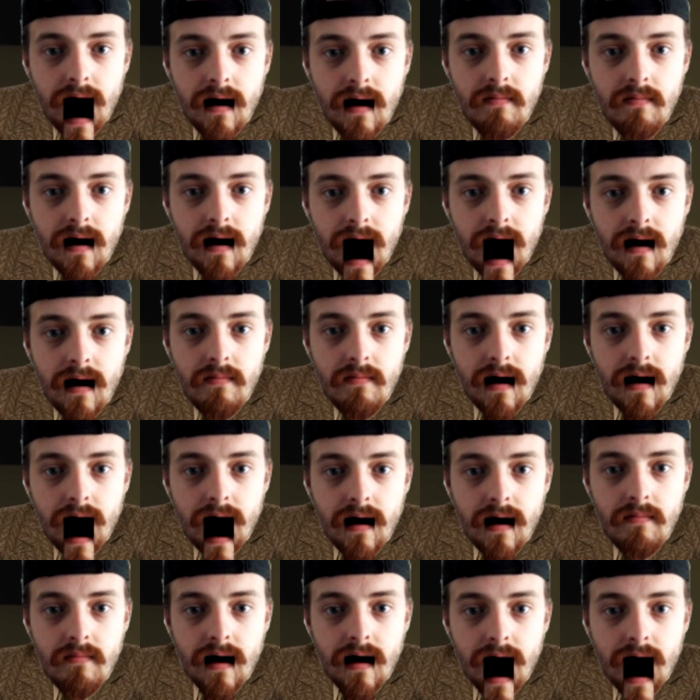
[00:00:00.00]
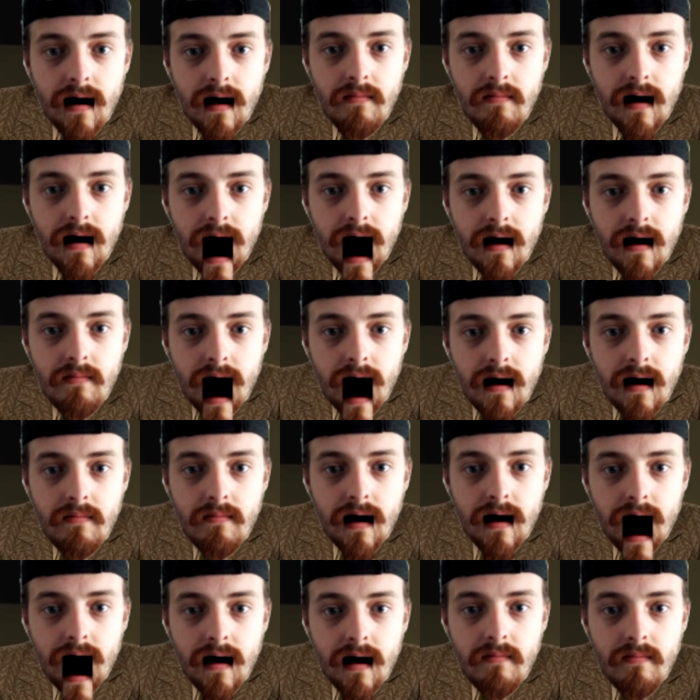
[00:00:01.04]
Now, obviously, the Ranger we already
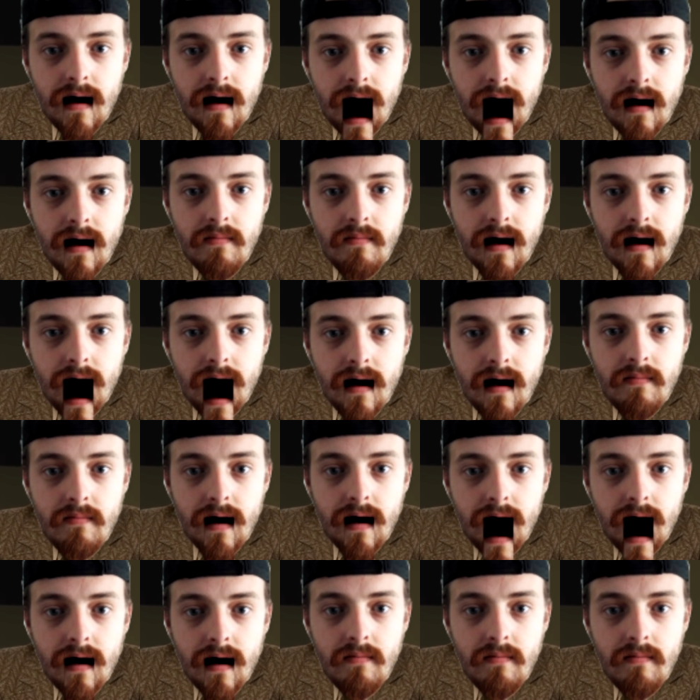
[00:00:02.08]
know and can